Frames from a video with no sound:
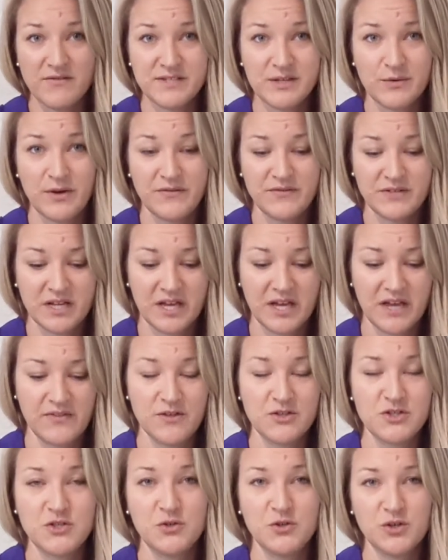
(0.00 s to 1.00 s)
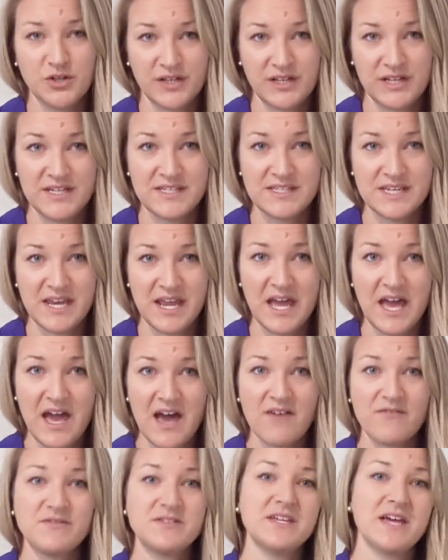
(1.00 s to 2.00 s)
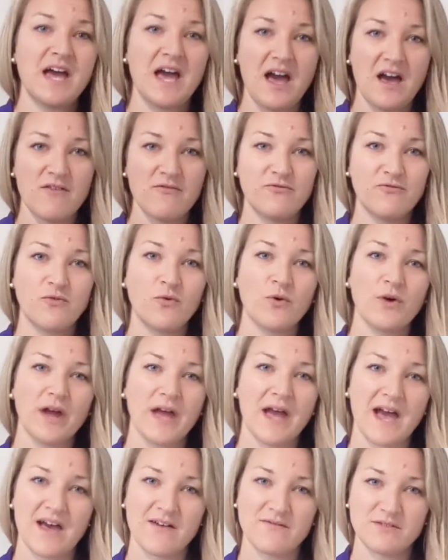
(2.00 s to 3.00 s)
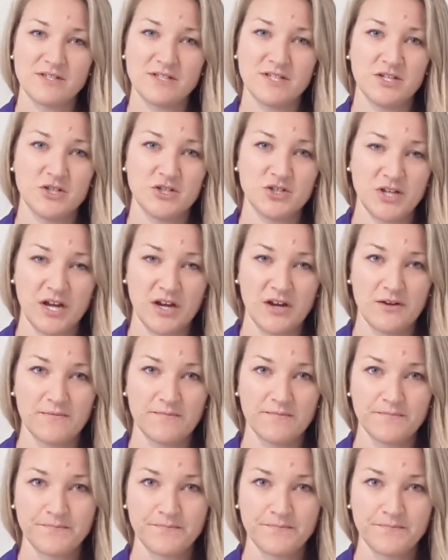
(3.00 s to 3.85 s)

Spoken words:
They would have to cut the 2 cookies in half to have 4 halves to share.